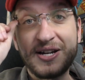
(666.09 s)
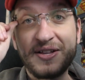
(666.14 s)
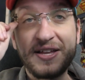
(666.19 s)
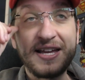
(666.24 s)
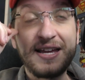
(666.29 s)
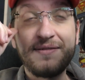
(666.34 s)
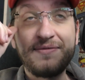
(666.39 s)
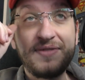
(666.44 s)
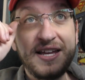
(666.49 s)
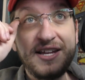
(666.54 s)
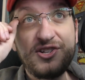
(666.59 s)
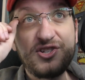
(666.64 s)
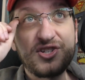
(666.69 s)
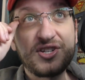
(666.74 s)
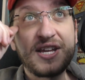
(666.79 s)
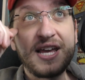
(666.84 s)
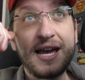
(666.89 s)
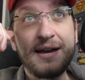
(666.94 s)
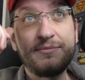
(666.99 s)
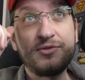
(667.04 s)
Like, if they just
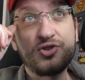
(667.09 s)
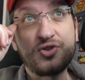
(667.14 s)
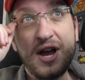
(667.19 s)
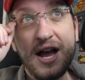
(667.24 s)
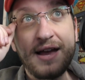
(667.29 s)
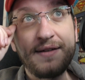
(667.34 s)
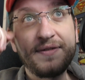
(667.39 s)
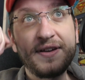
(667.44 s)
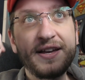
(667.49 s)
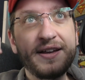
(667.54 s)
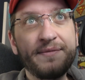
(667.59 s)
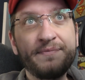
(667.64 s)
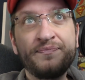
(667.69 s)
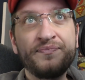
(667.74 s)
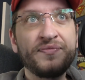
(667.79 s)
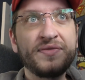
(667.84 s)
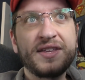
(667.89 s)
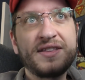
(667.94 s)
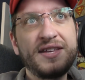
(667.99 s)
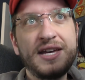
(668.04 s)
kept driving,
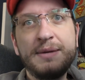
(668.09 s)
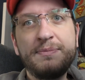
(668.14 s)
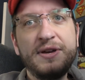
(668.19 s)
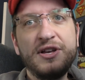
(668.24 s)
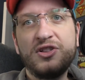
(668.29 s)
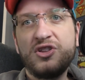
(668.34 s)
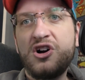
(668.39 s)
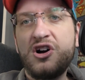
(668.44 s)
they'd be